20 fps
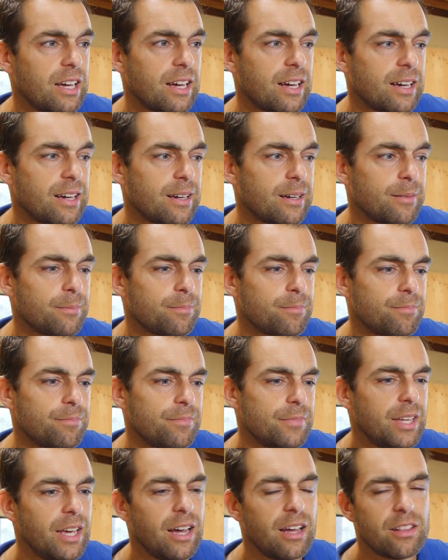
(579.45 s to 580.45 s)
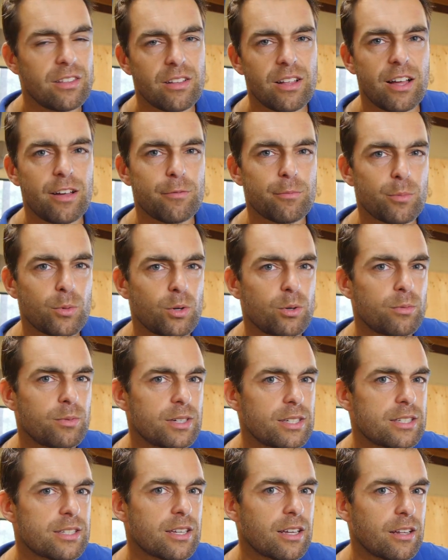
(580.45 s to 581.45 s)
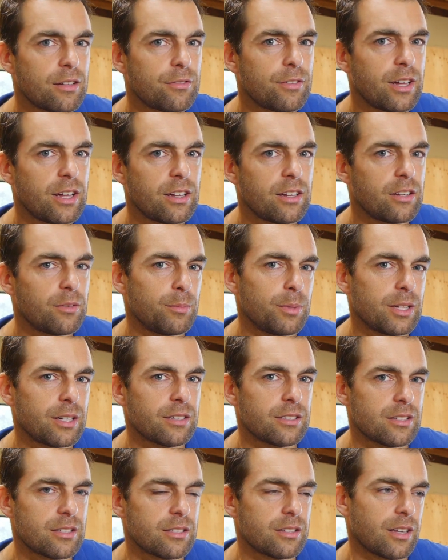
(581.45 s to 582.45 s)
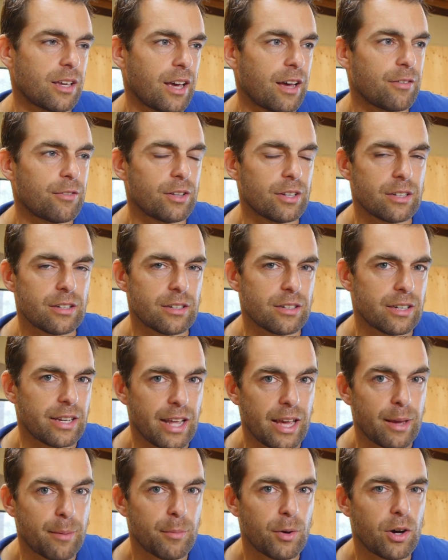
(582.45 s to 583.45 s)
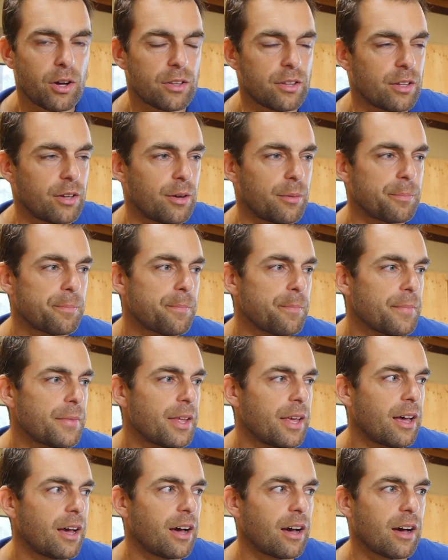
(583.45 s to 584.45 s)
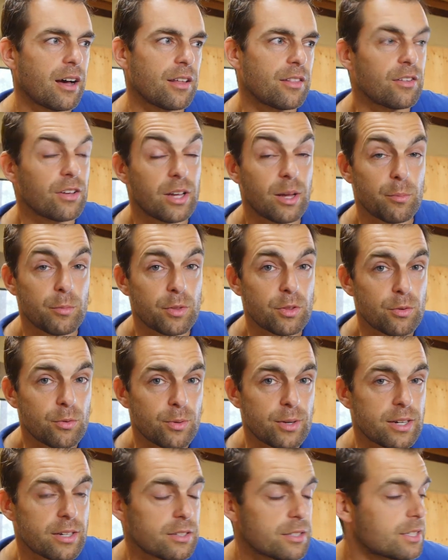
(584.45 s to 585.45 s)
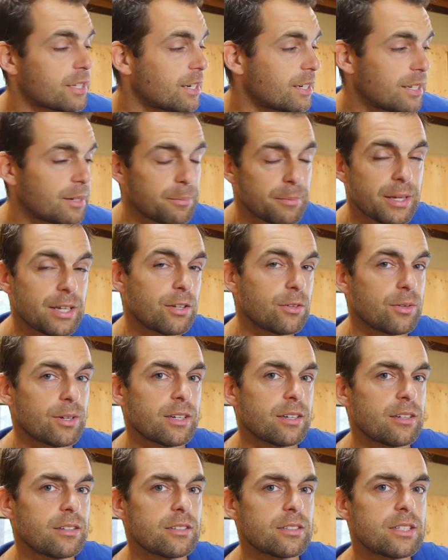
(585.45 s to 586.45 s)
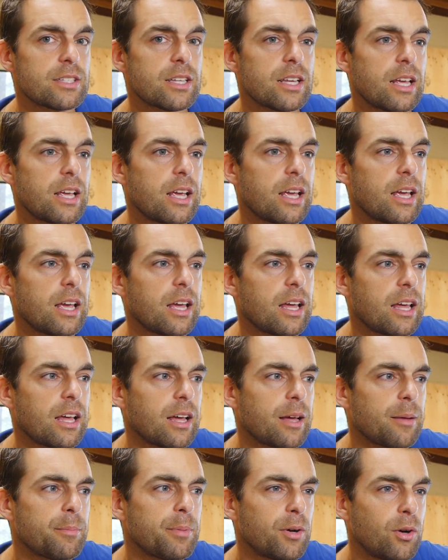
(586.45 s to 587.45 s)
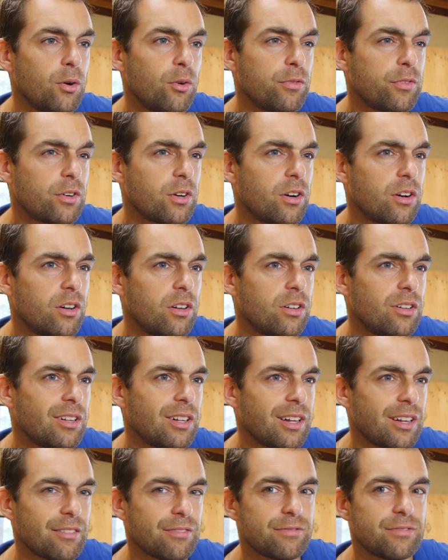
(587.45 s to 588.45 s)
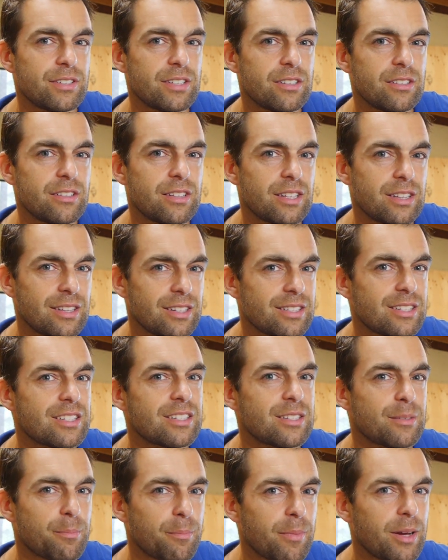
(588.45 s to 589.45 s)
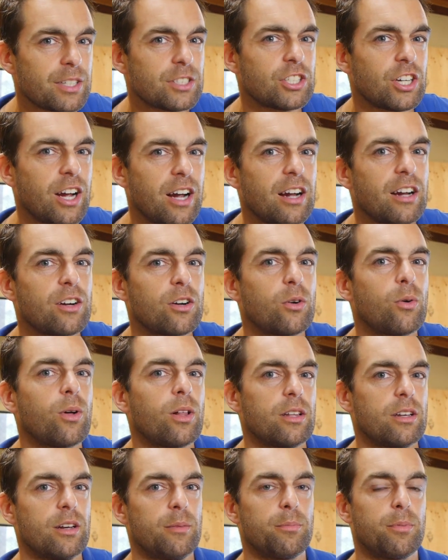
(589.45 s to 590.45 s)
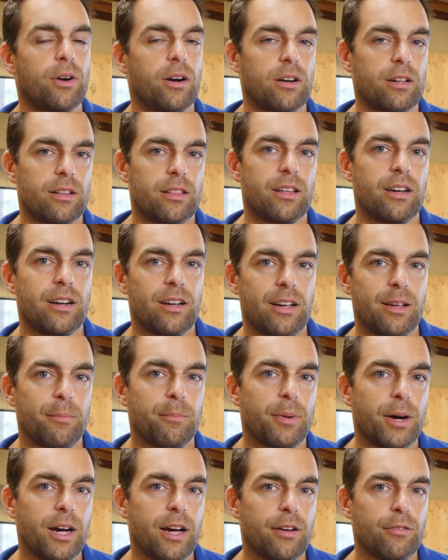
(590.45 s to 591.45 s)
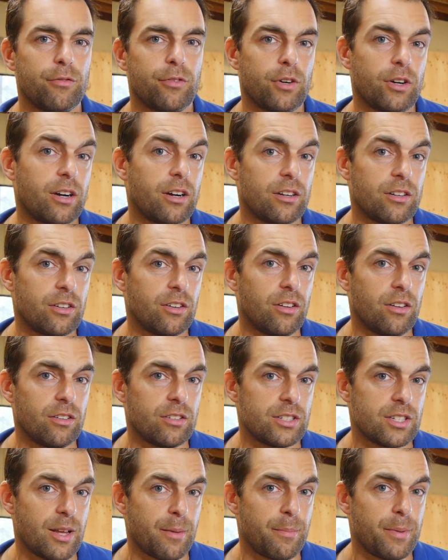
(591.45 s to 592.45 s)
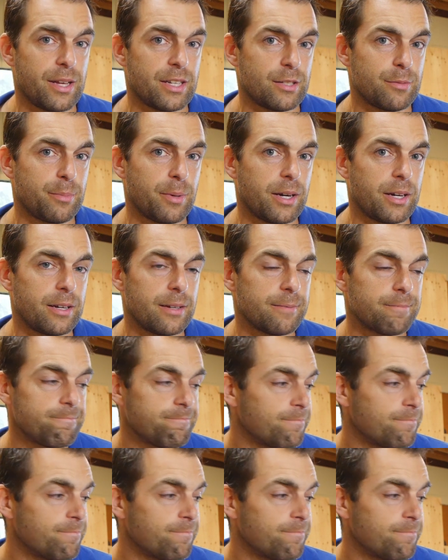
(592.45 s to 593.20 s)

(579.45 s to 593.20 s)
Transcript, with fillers: Um, yeah, they'll have more resale value because they have a name on them. Uh, they'll come with grills. I didn't make grills. Uh, but overall, I feel that this is a much higher quality product than I can buy for $100 at Best Buy.